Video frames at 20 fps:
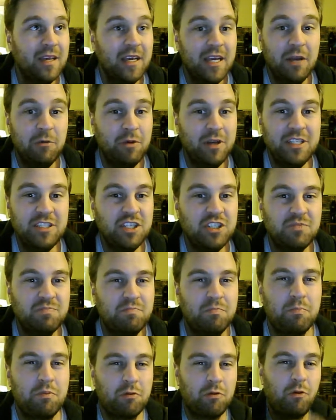it really
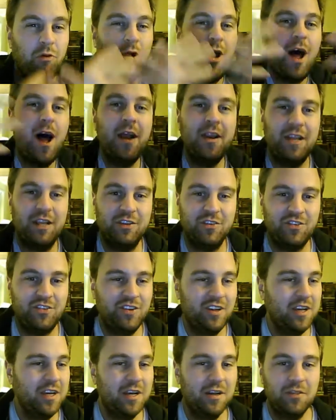just
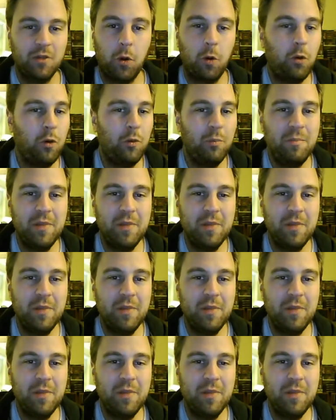broadens the whole